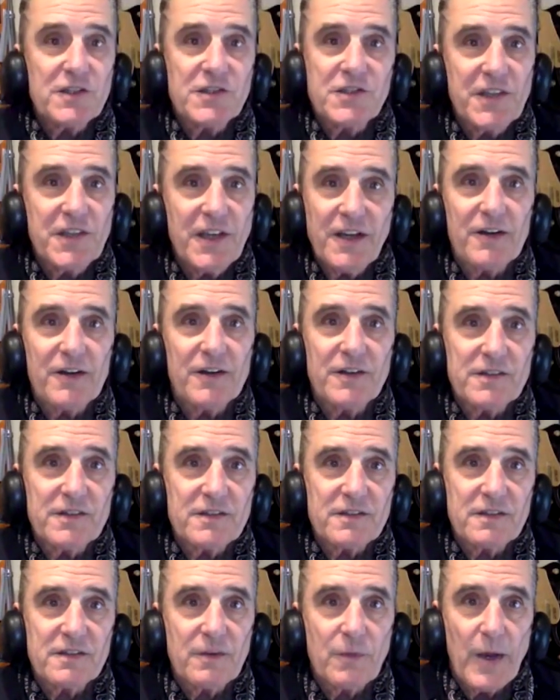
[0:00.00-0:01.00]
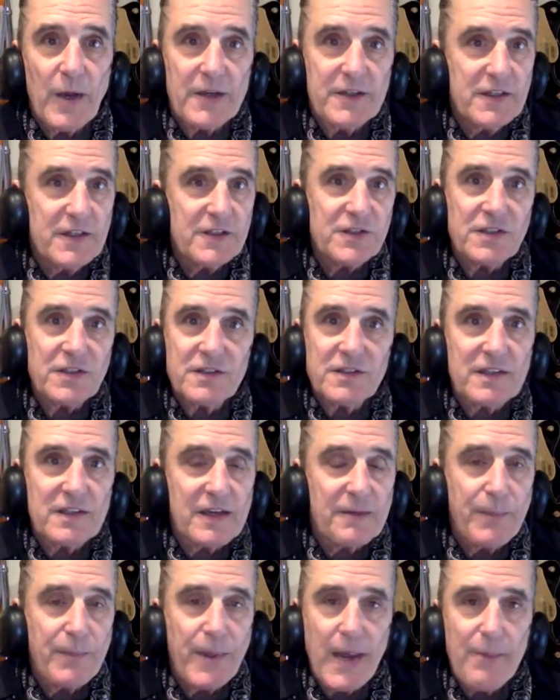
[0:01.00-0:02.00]
singers, we auditioned
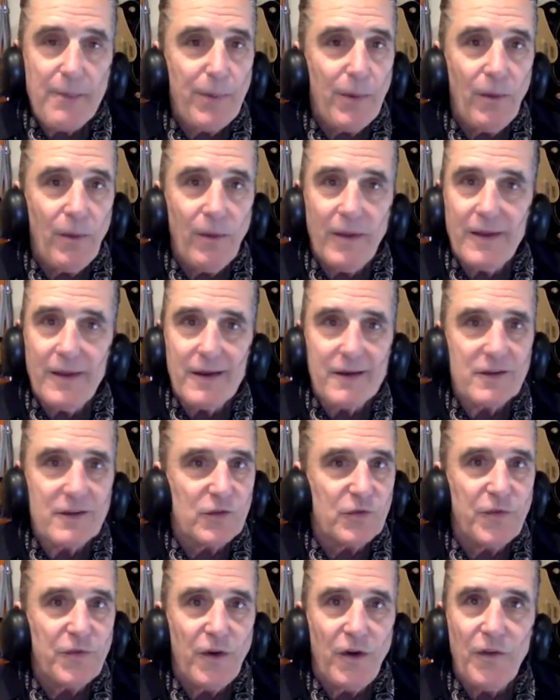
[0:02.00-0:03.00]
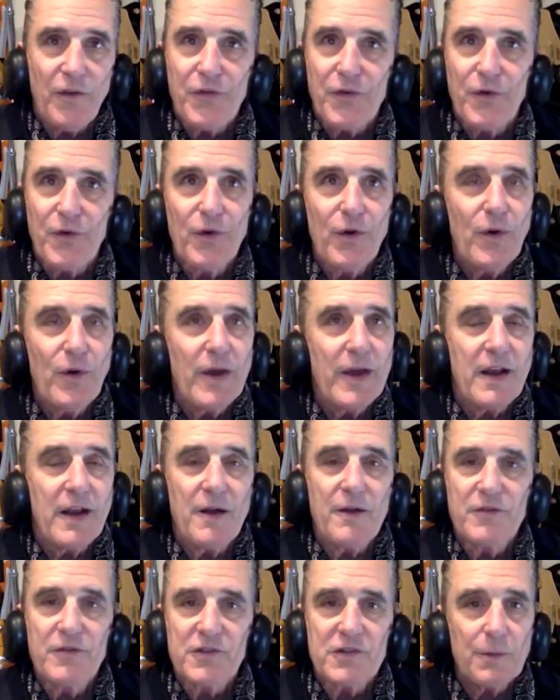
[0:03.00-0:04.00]
people, and it just fell through.
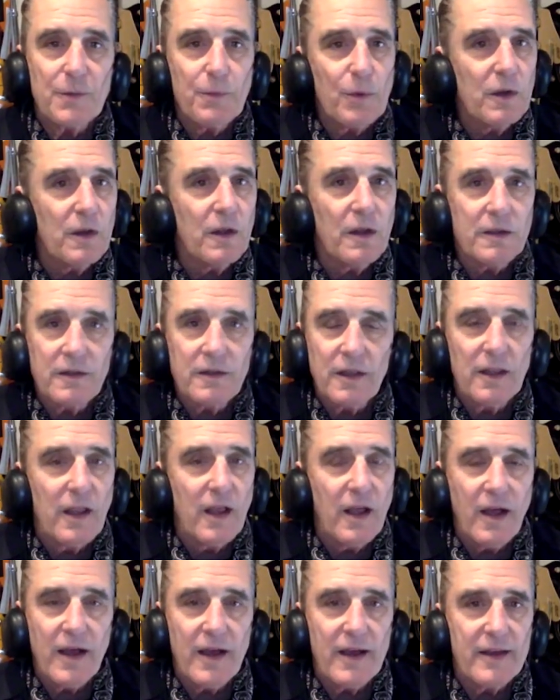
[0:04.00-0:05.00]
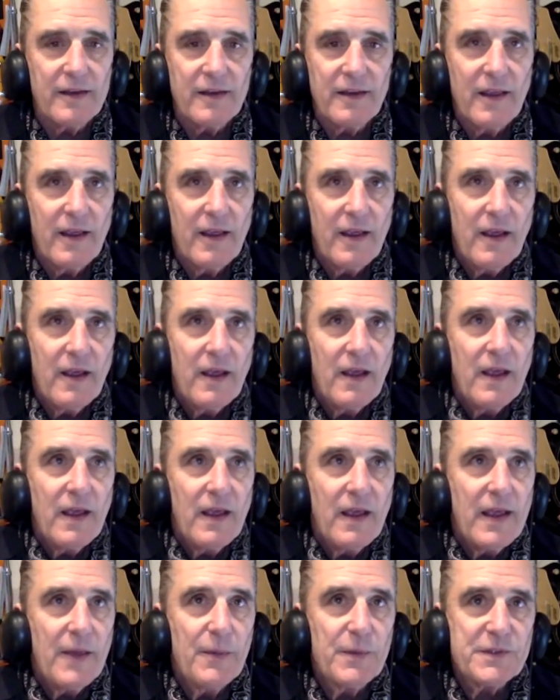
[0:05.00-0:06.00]
And somewhere along the line,
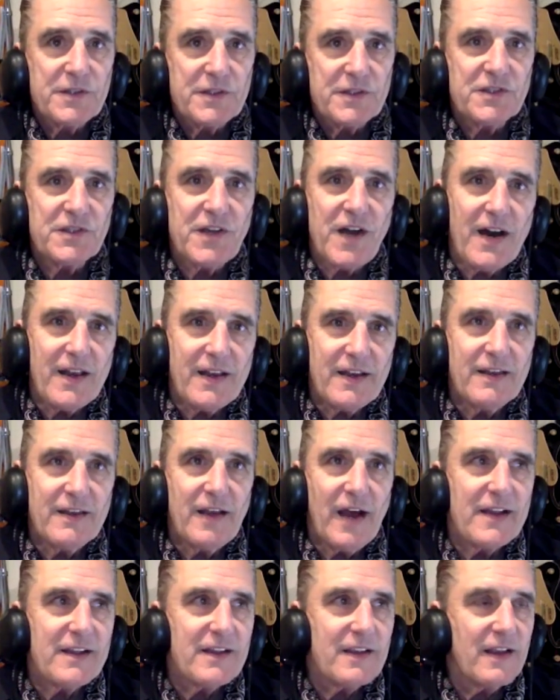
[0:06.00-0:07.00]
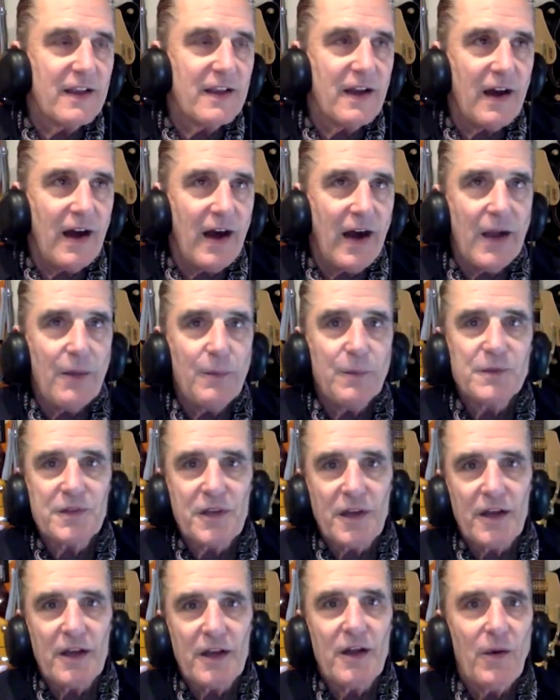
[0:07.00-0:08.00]
it was decided I was
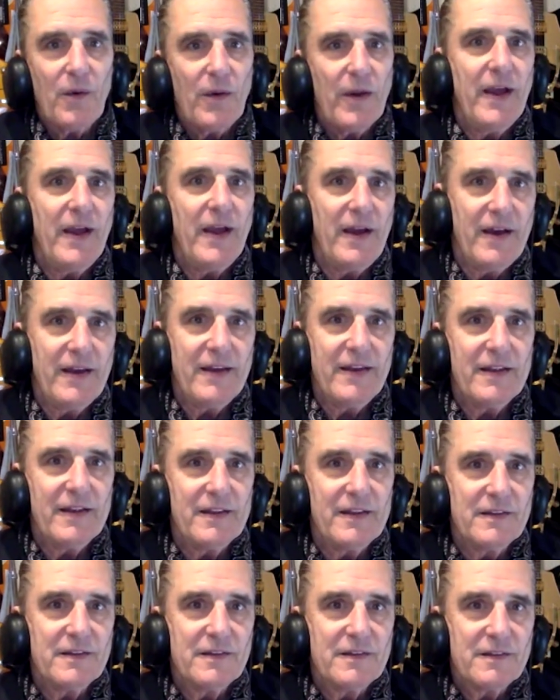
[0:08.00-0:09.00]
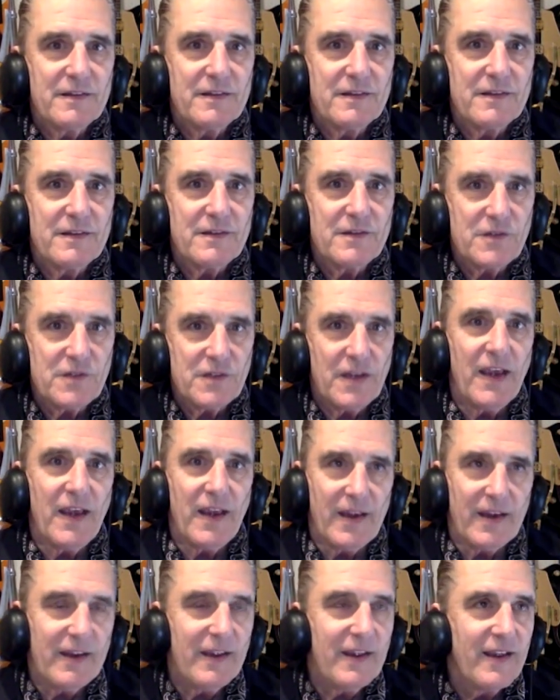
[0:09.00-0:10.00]
going to go ahead and
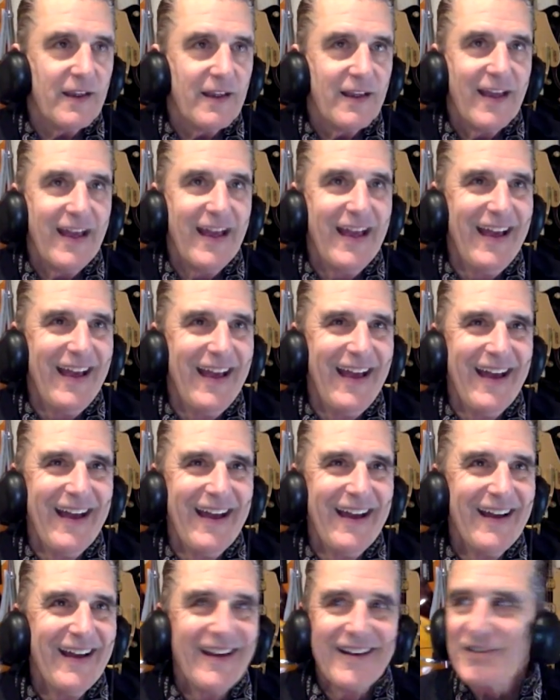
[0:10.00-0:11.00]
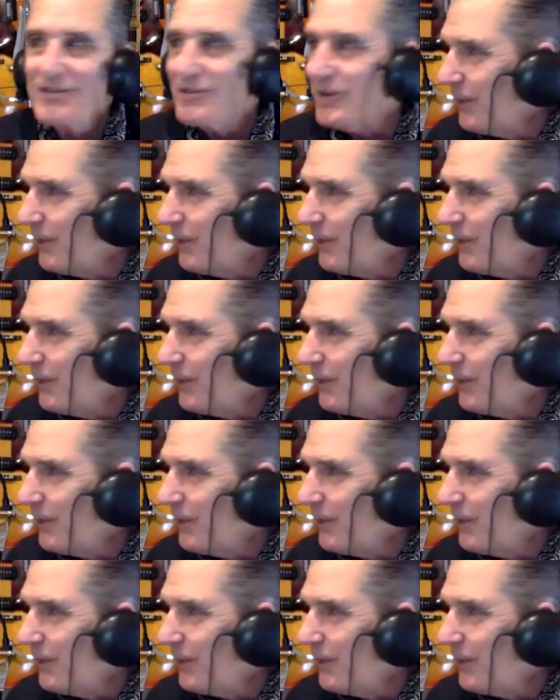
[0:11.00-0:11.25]
sing because no